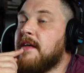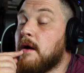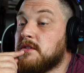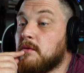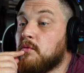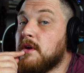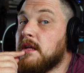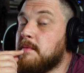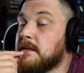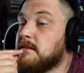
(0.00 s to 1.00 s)
That was a
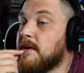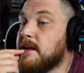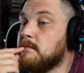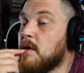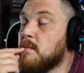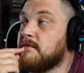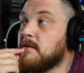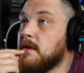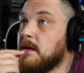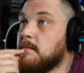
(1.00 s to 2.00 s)
really big defining moment
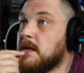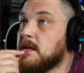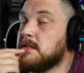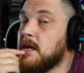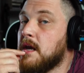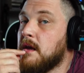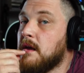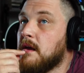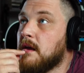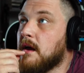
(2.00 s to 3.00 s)
for me, because
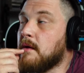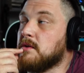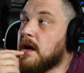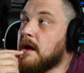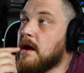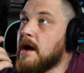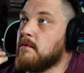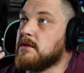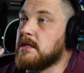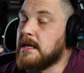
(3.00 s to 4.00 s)
I was, I, I
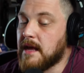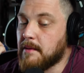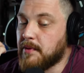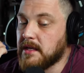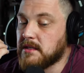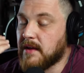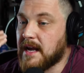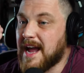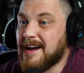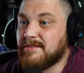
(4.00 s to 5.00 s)
was in that place of like,
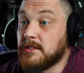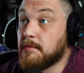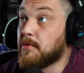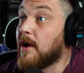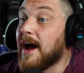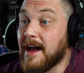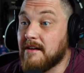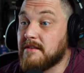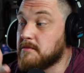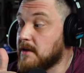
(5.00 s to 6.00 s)
I have to
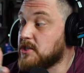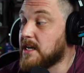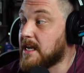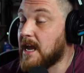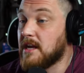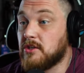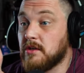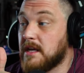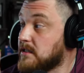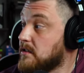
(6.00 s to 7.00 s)
deprive as much as I can
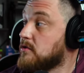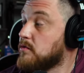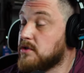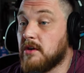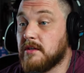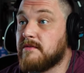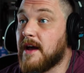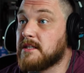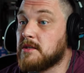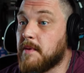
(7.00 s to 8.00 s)
to get to this result as
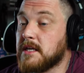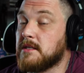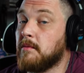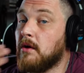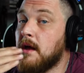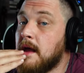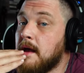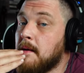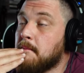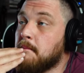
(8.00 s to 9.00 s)
fast as possible.
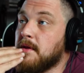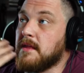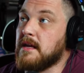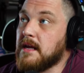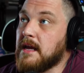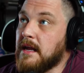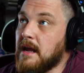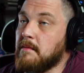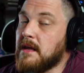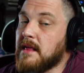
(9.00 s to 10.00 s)
But then it, it
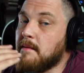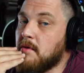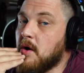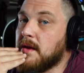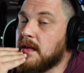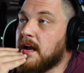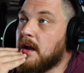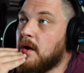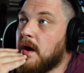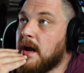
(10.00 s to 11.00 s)
hit me in that moment. I
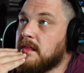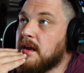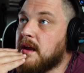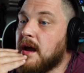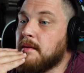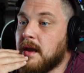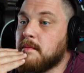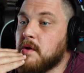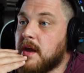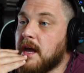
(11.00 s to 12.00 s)
go, I think I
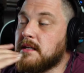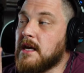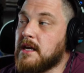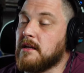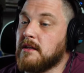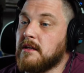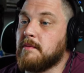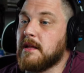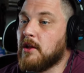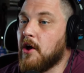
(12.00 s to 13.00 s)
am okay taking a little
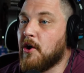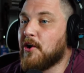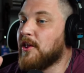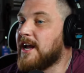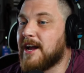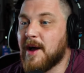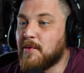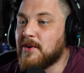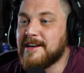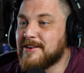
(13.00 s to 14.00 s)
bit longer, like a
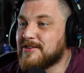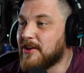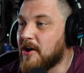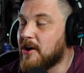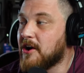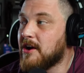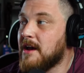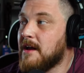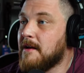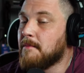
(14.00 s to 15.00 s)
couple years longer,
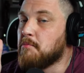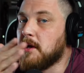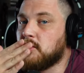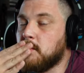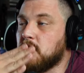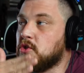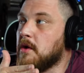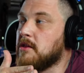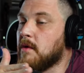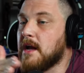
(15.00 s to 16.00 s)
but to
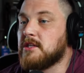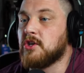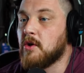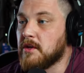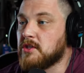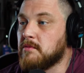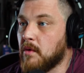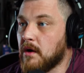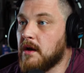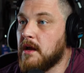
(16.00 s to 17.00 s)
enjoy the ride so much
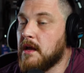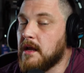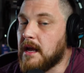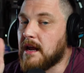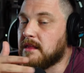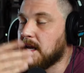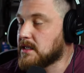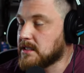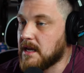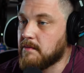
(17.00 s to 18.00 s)
more. And I think
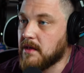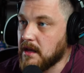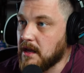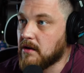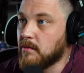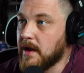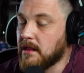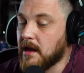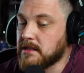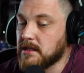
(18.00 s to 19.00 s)
it's the same thing here in weight
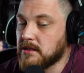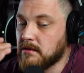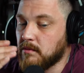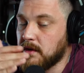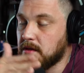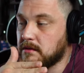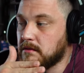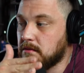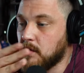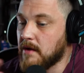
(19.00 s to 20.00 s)
loss, is when
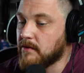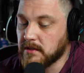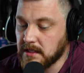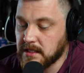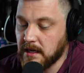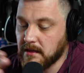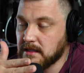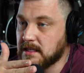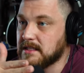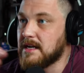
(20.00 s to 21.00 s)
whoever is listening to
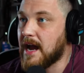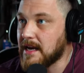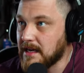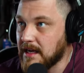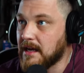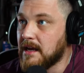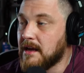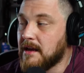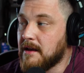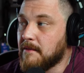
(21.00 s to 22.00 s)
this is ninety,
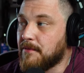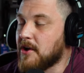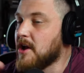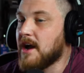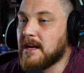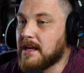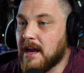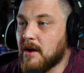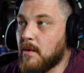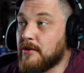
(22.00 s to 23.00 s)
they're not going to
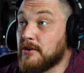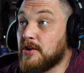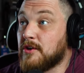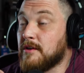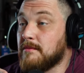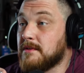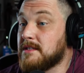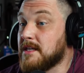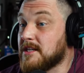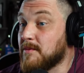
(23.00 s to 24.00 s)
care whether it took them
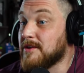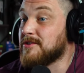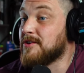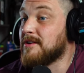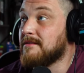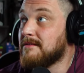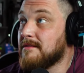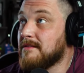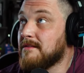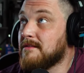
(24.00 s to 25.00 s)
six months or
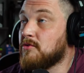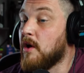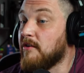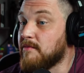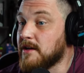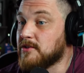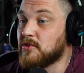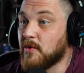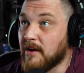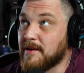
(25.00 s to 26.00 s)
twelve months or
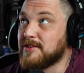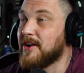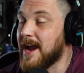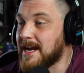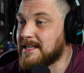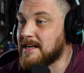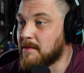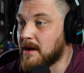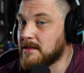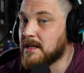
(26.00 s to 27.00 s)
twelve months or eighteen
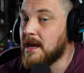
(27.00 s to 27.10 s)
months,